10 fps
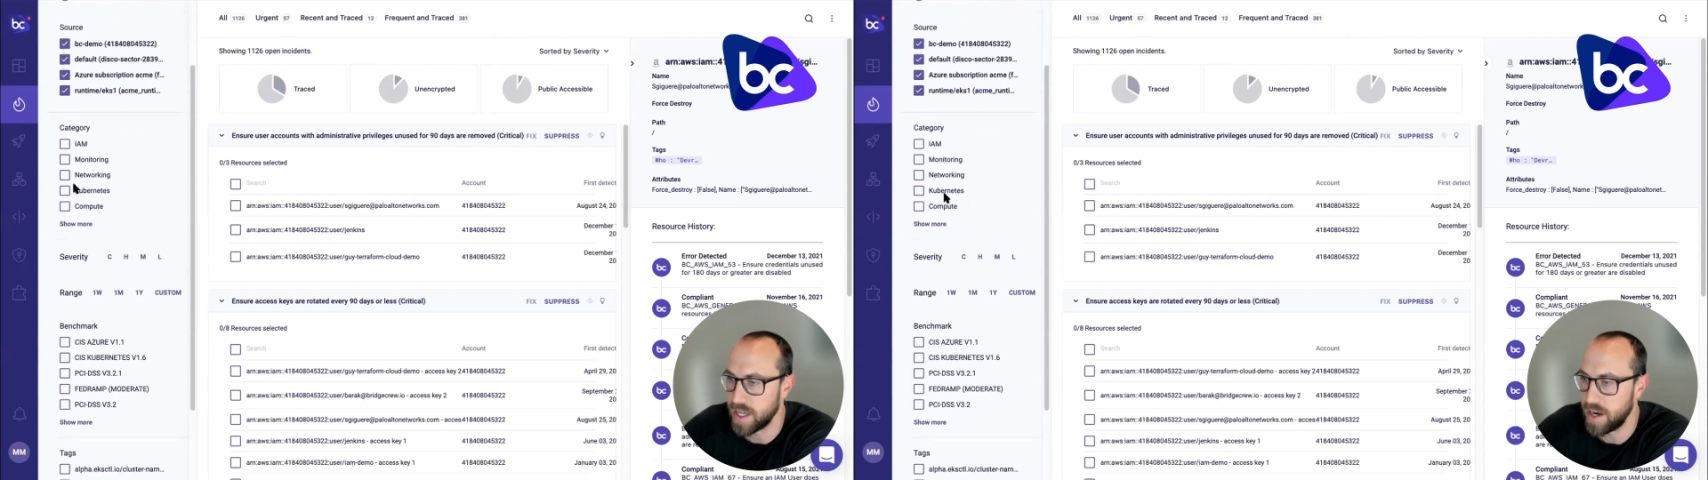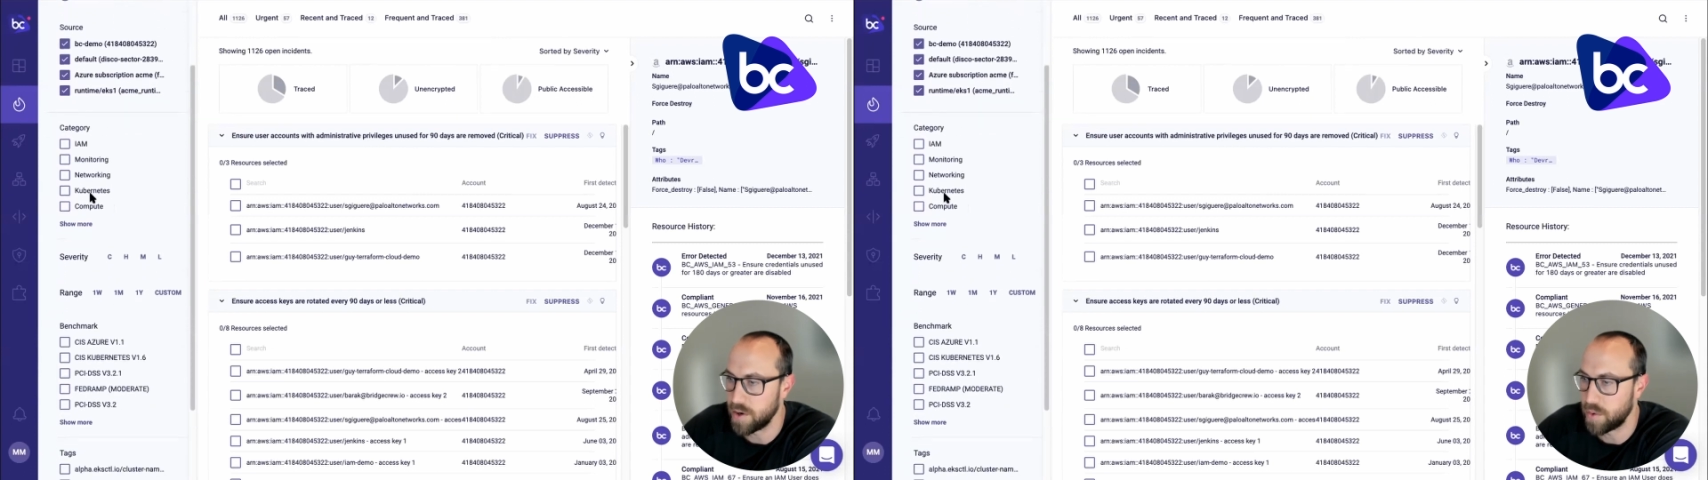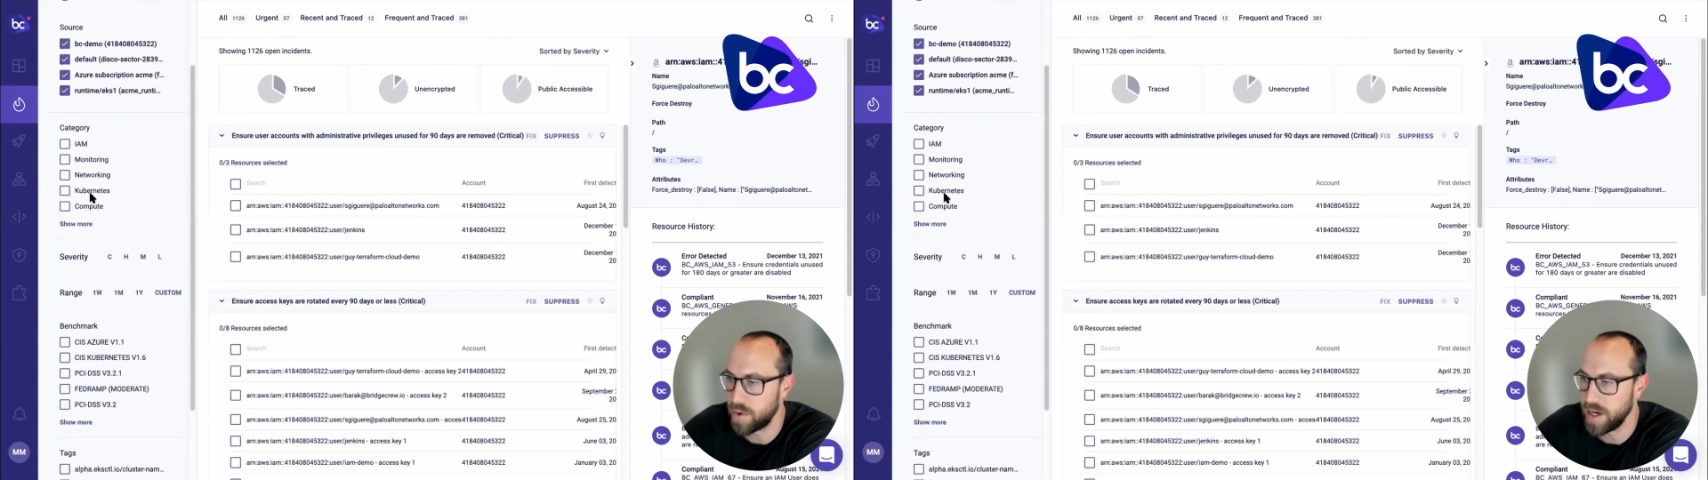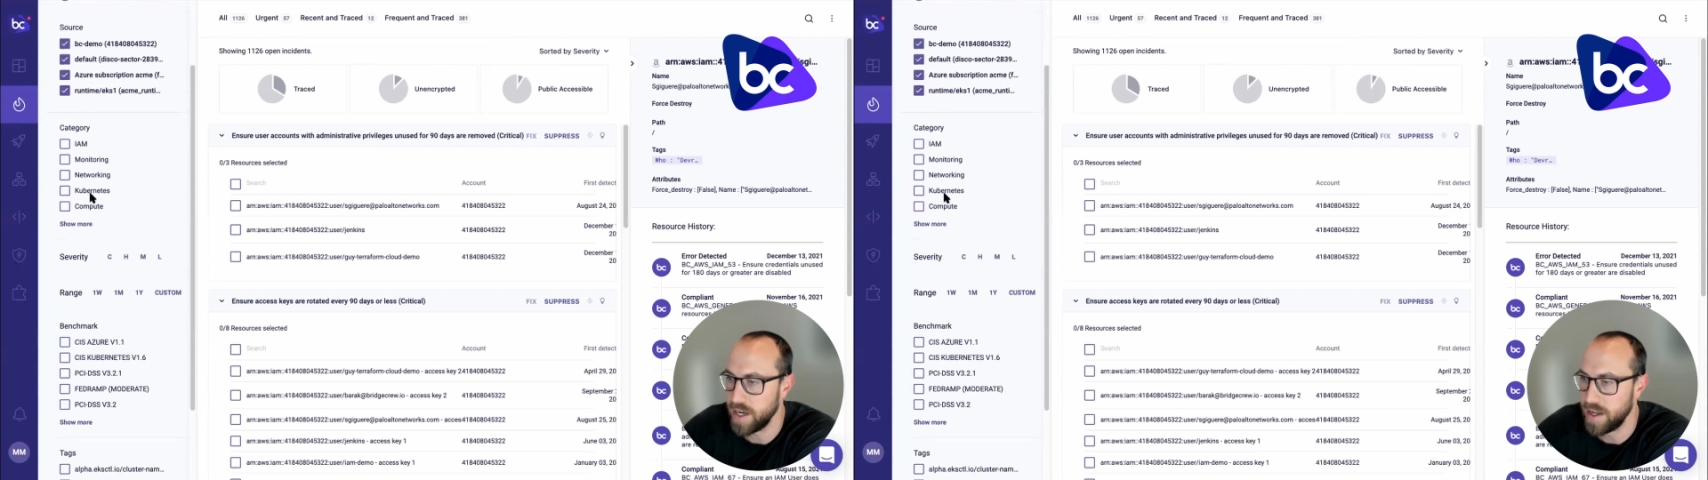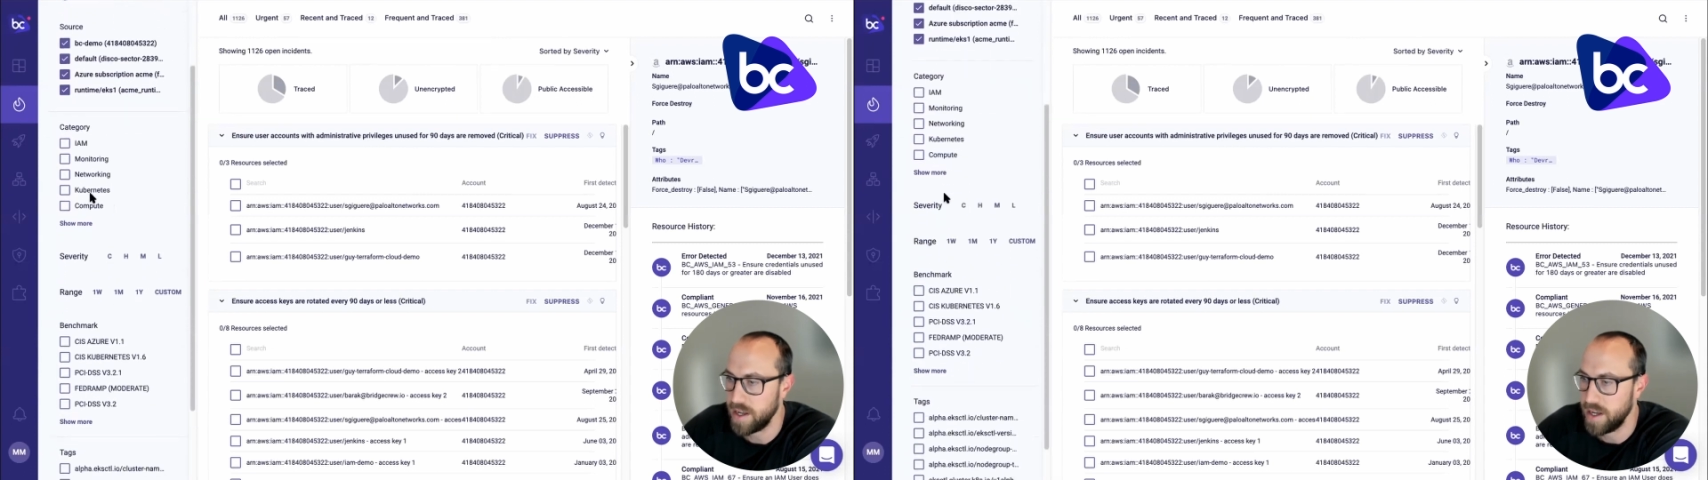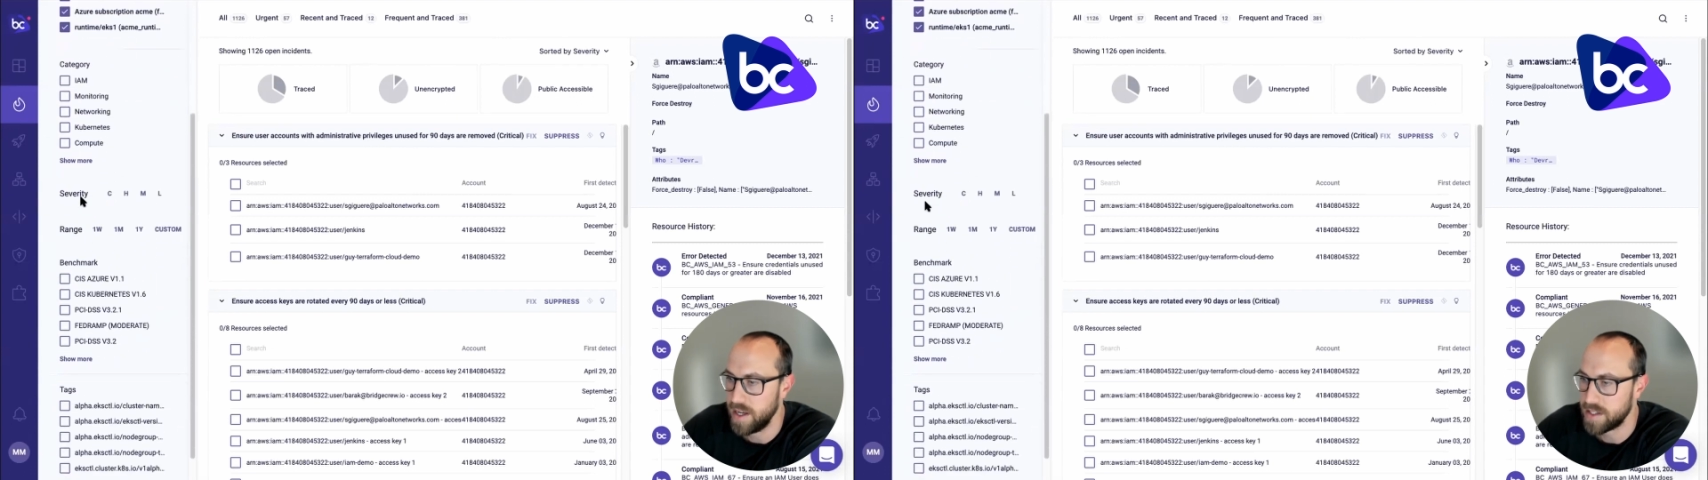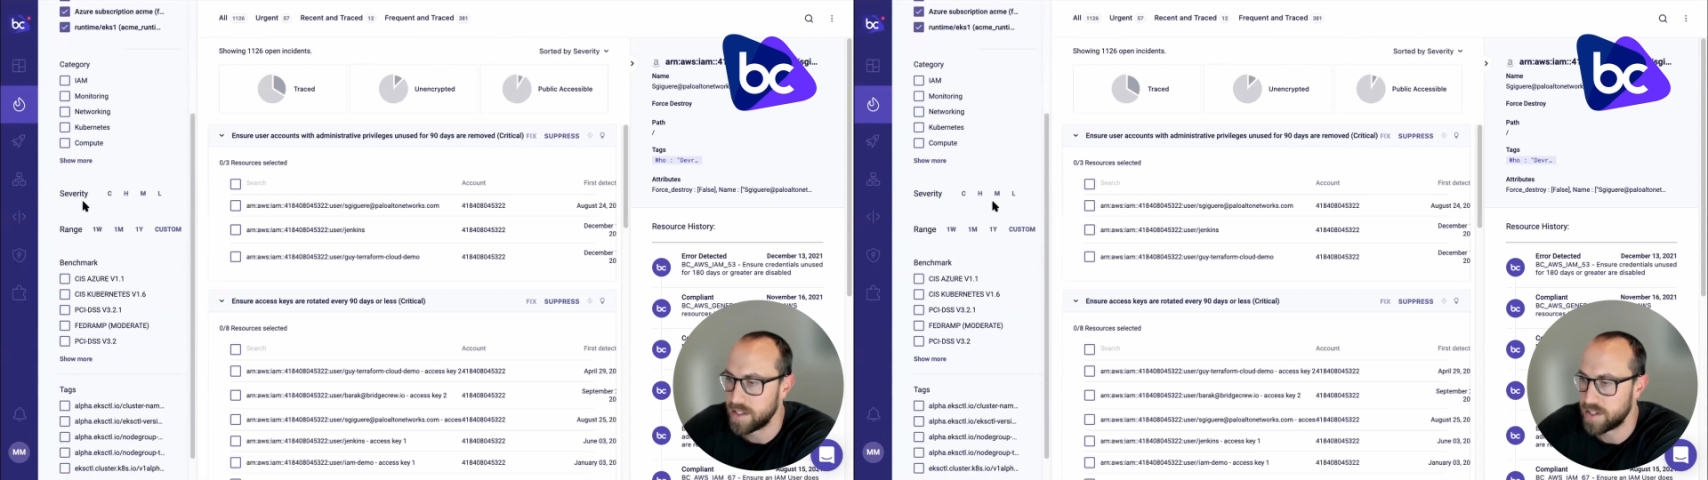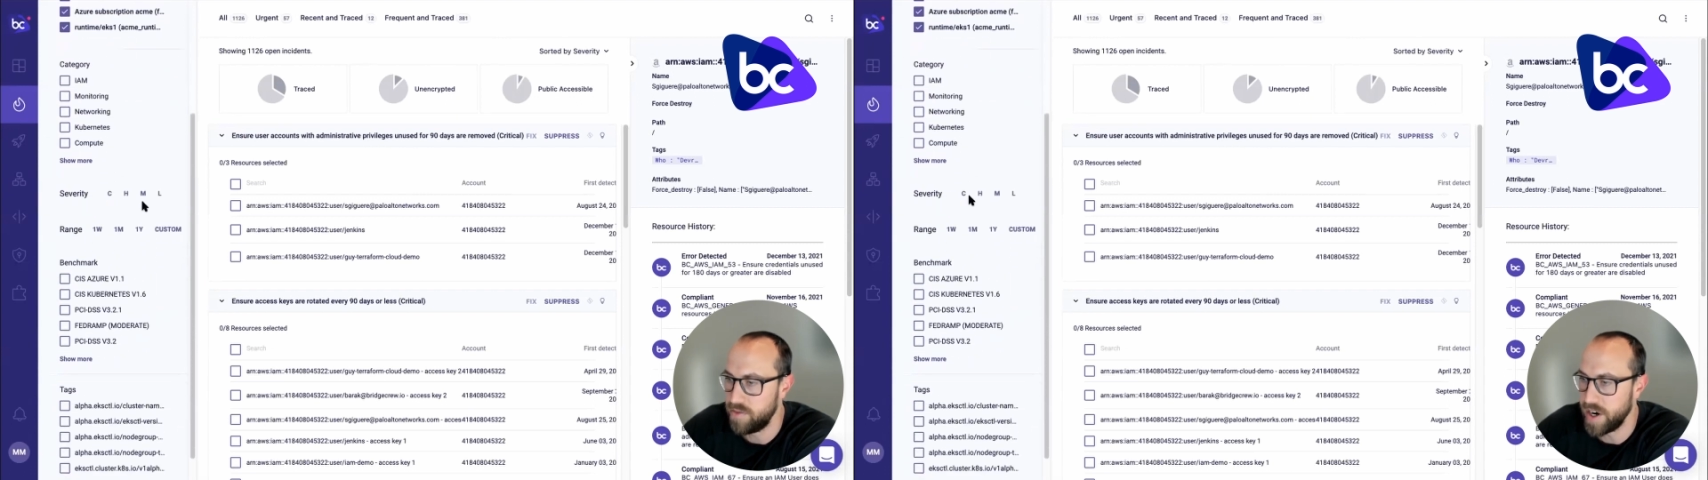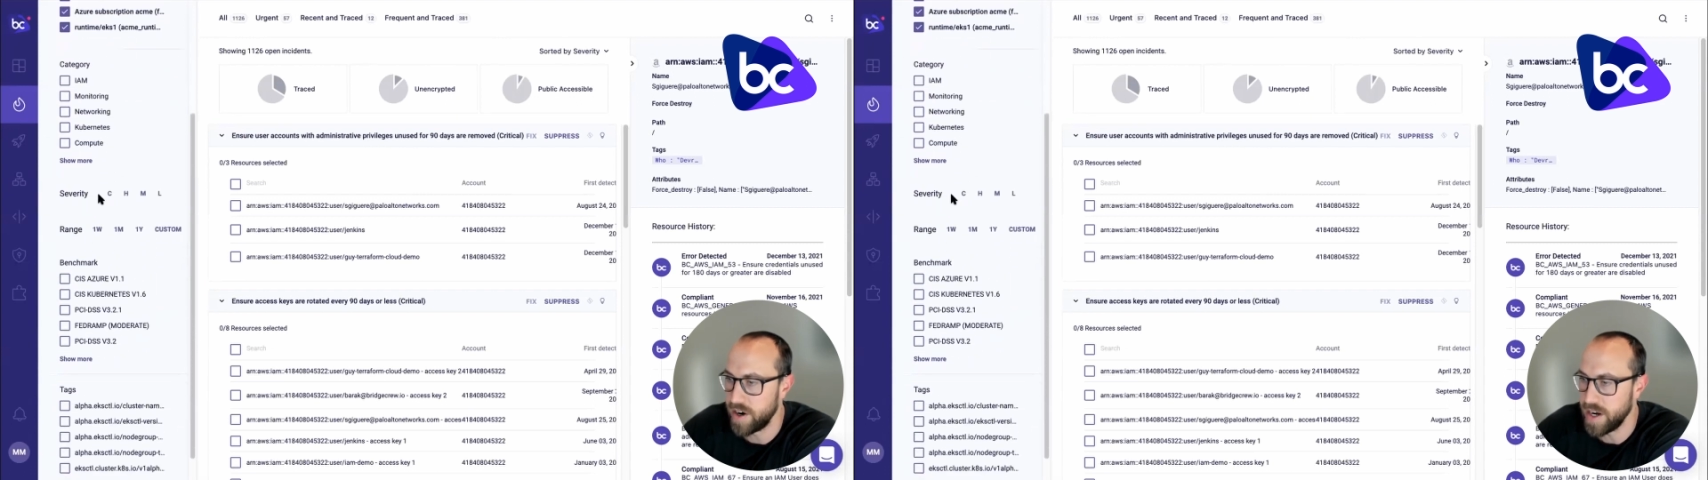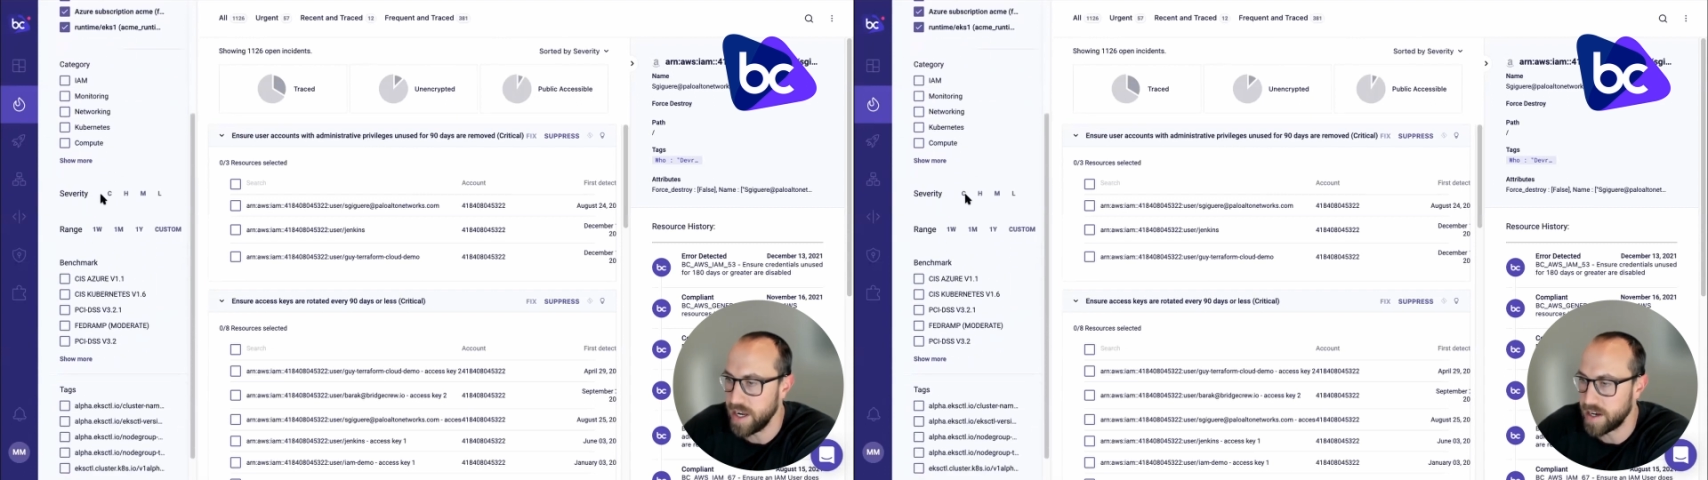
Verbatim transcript: category, severity.